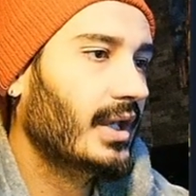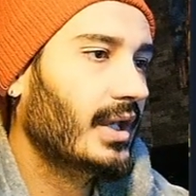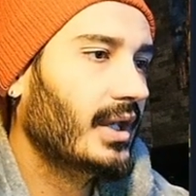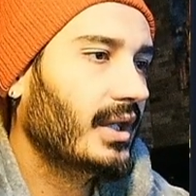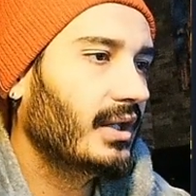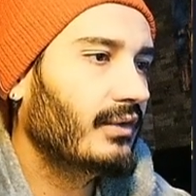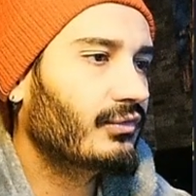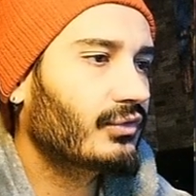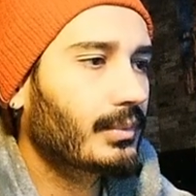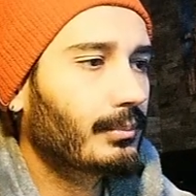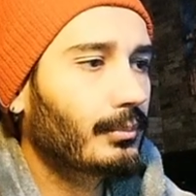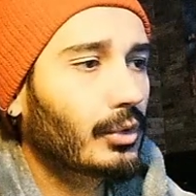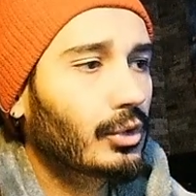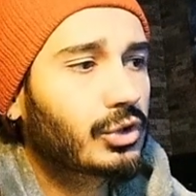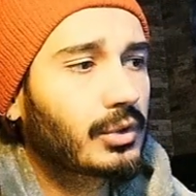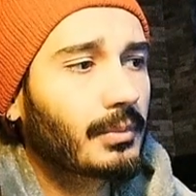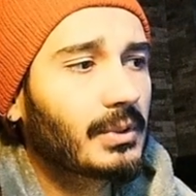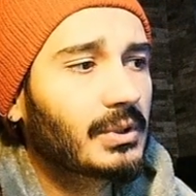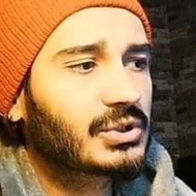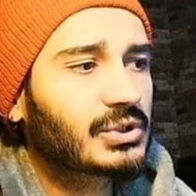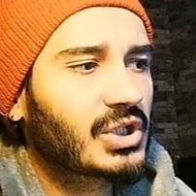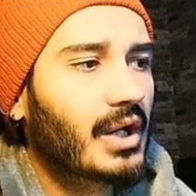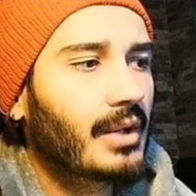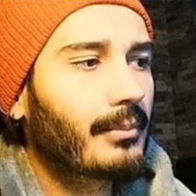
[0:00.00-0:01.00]
If the multiple
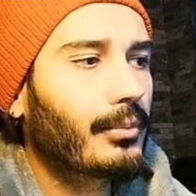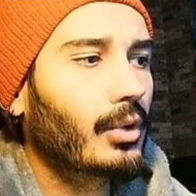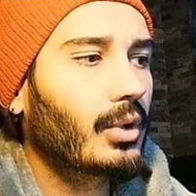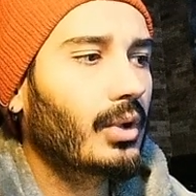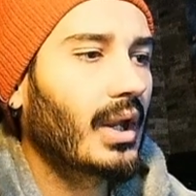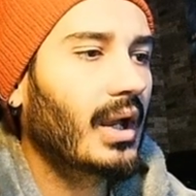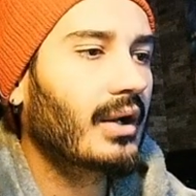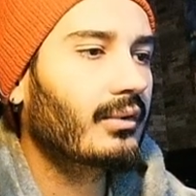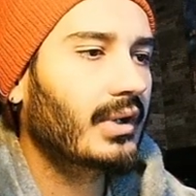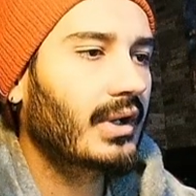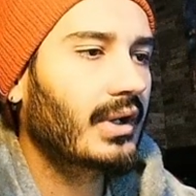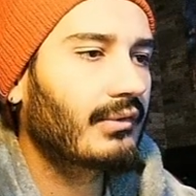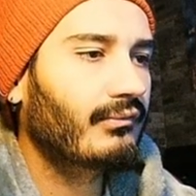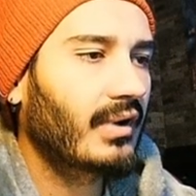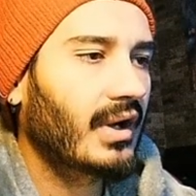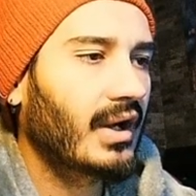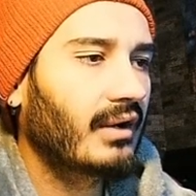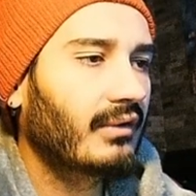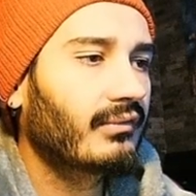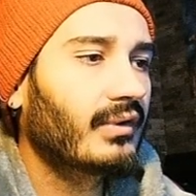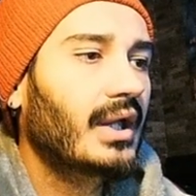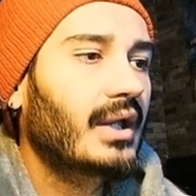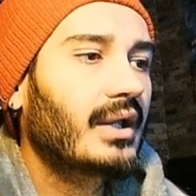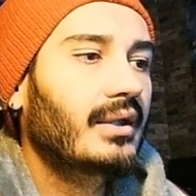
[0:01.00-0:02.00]
champion are
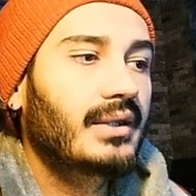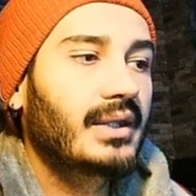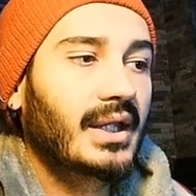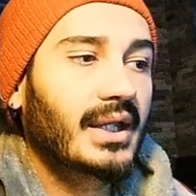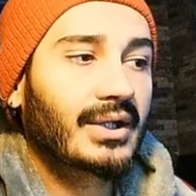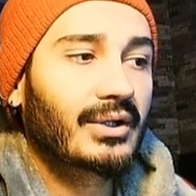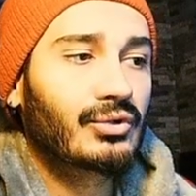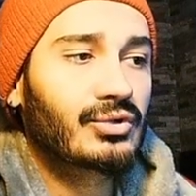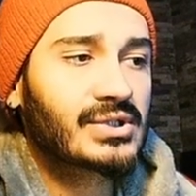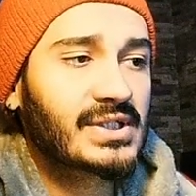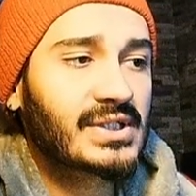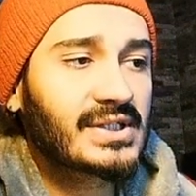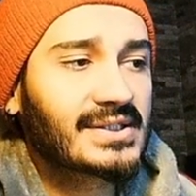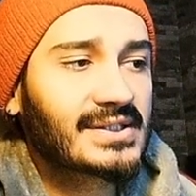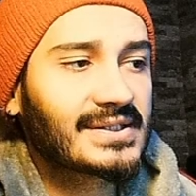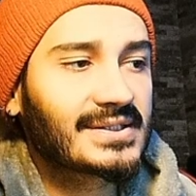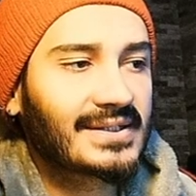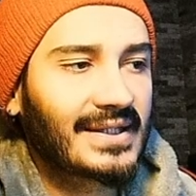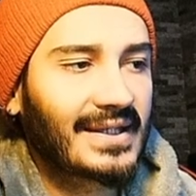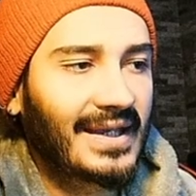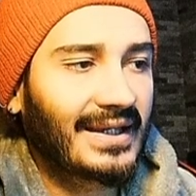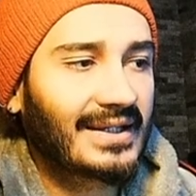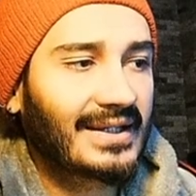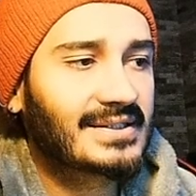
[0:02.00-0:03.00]
revived, necrosis
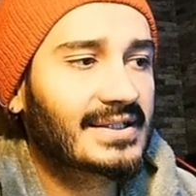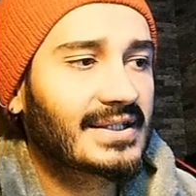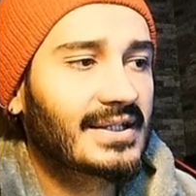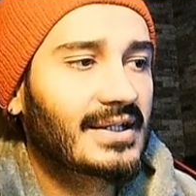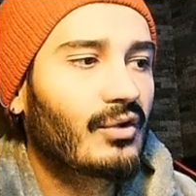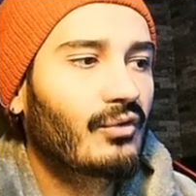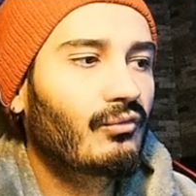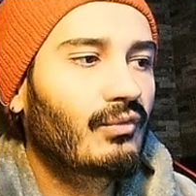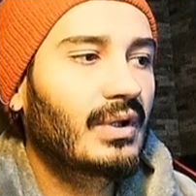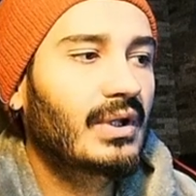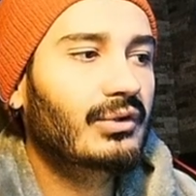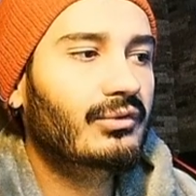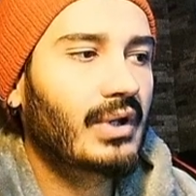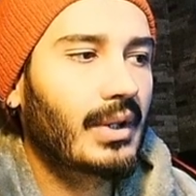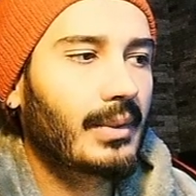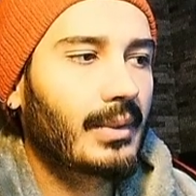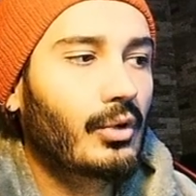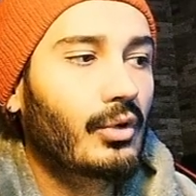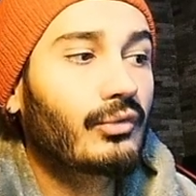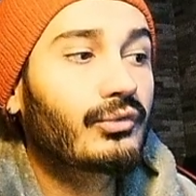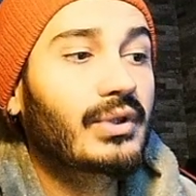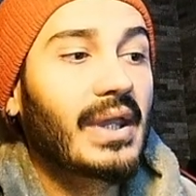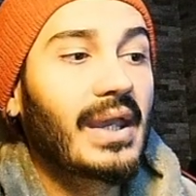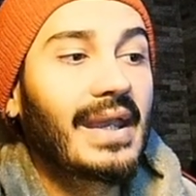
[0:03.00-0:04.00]
stacks will
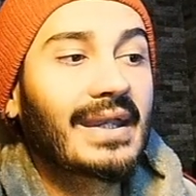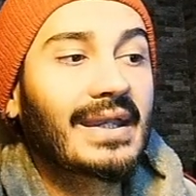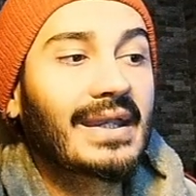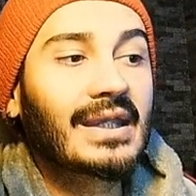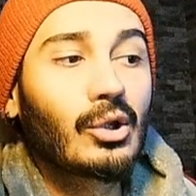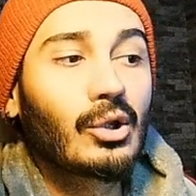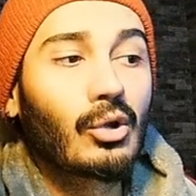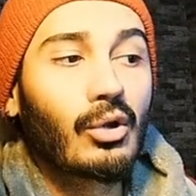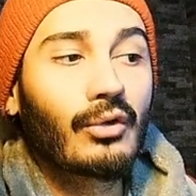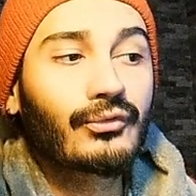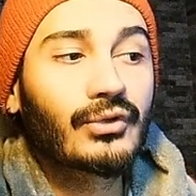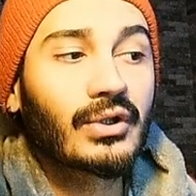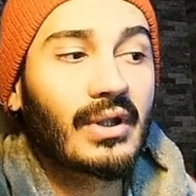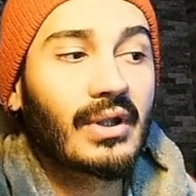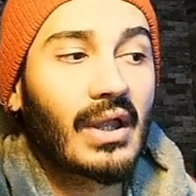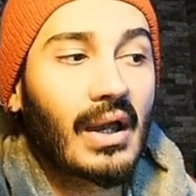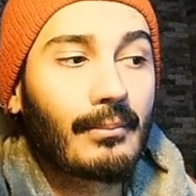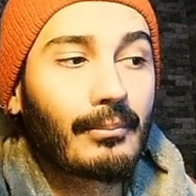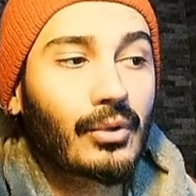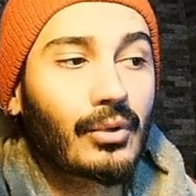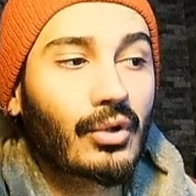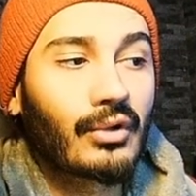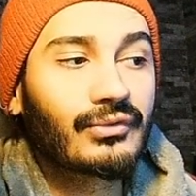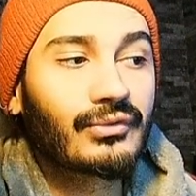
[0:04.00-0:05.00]
remove the equal of the
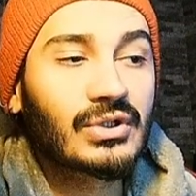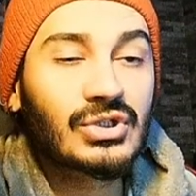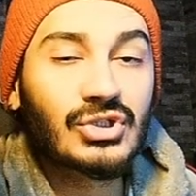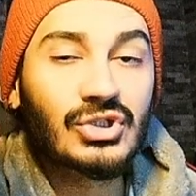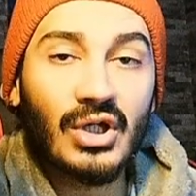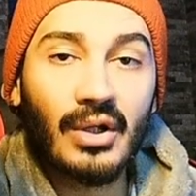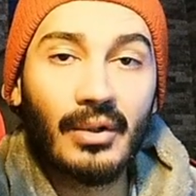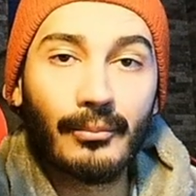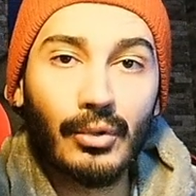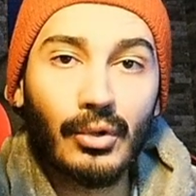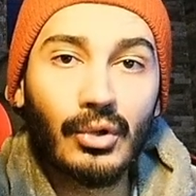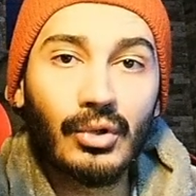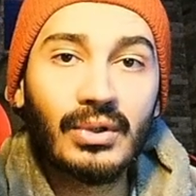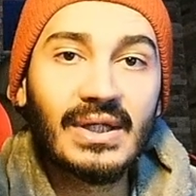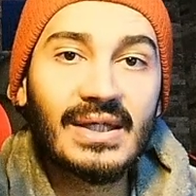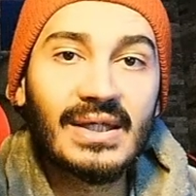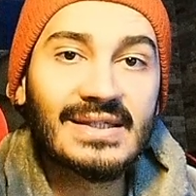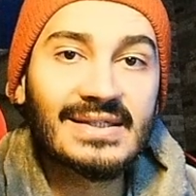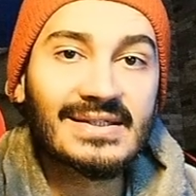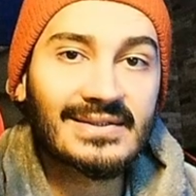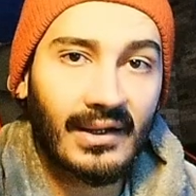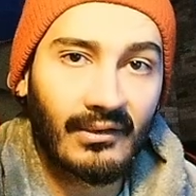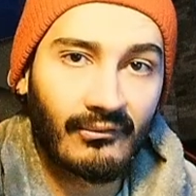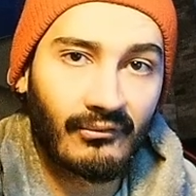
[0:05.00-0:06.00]
number of the champion
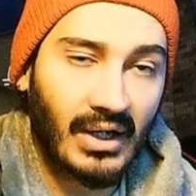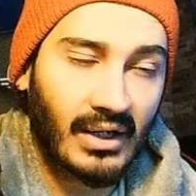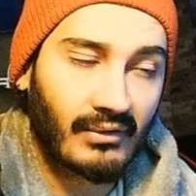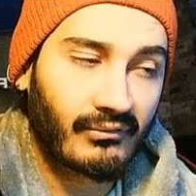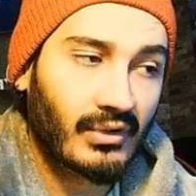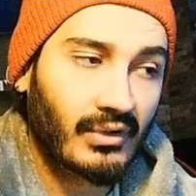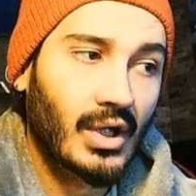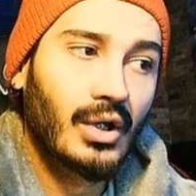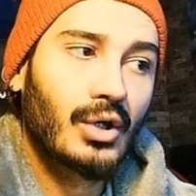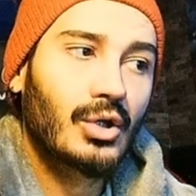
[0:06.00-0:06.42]
is revived.